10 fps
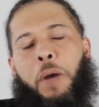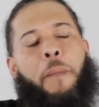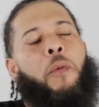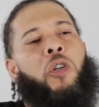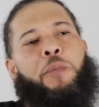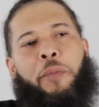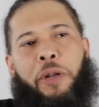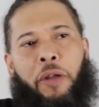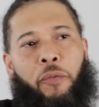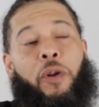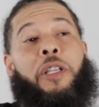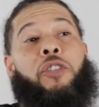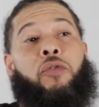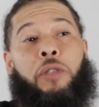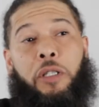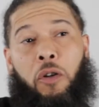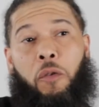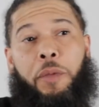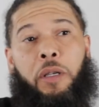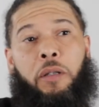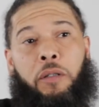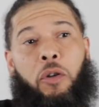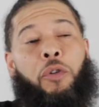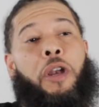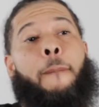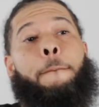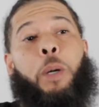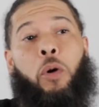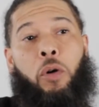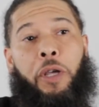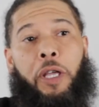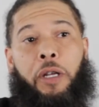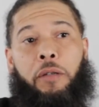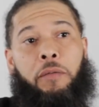but most people that really truly know me know that I'm bullheaded,